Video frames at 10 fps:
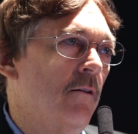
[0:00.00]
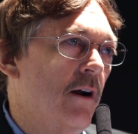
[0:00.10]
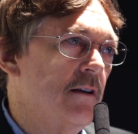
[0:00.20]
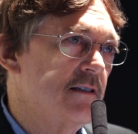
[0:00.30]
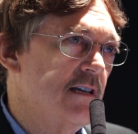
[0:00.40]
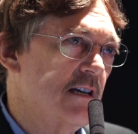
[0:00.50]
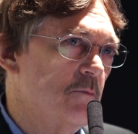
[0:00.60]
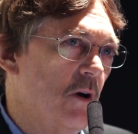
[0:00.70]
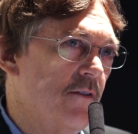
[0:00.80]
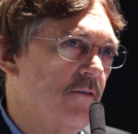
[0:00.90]
around
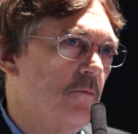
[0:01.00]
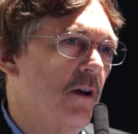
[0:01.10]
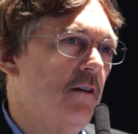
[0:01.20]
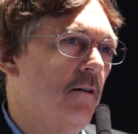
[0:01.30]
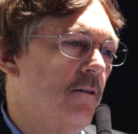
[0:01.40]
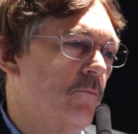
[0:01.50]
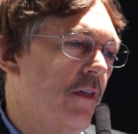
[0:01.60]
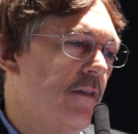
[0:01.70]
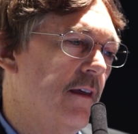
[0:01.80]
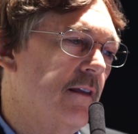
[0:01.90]
6 months, but
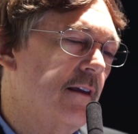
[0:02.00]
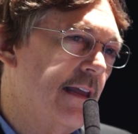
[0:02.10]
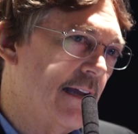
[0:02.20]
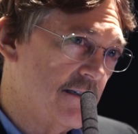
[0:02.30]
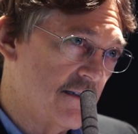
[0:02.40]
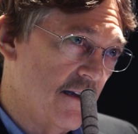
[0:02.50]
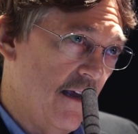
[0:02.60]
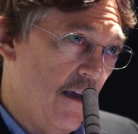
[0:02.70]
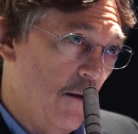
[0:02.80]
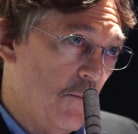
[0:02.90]
we think that that's
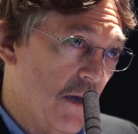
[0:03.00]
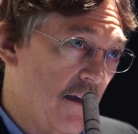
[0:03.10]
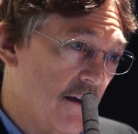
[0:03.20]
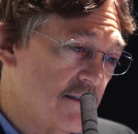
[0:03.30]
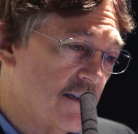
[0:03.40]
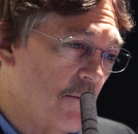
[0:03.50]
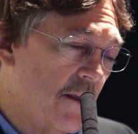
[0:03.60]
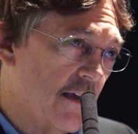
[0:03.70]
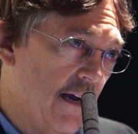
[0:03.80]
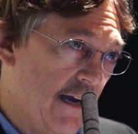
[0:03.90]
because
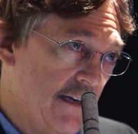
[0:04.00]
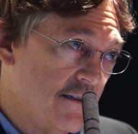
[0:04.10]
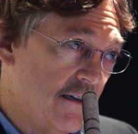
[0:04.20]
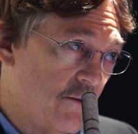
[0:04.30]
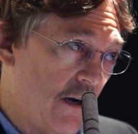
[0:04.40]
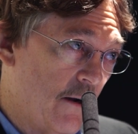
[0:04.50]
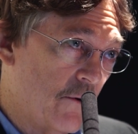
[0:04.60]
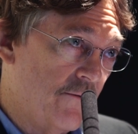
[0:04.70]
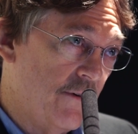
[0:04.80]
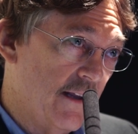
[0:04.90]
some of the guys in the trial
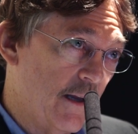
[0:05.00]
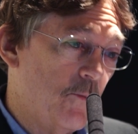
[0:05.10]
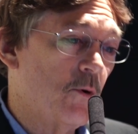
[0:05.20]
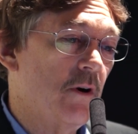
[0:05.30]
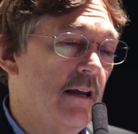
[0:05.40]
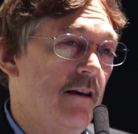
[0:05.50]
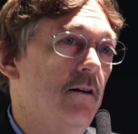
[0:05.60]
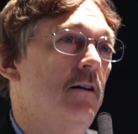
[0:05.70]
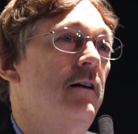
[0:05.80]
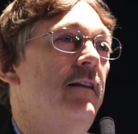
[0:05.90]
were feeling pretty
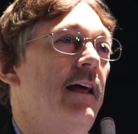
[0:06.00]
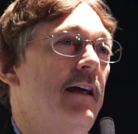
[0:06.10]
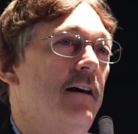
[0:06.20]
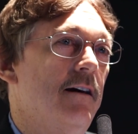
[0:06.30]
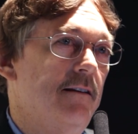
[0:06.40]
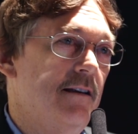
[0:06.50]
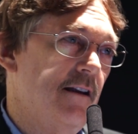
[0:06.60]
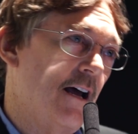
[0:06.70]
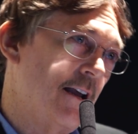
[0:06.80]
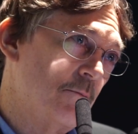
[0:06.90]
good and they did
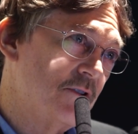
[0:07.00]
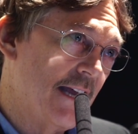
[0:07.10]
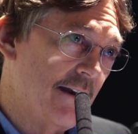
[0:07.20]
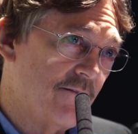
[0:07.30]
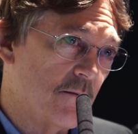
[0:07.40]
not abstain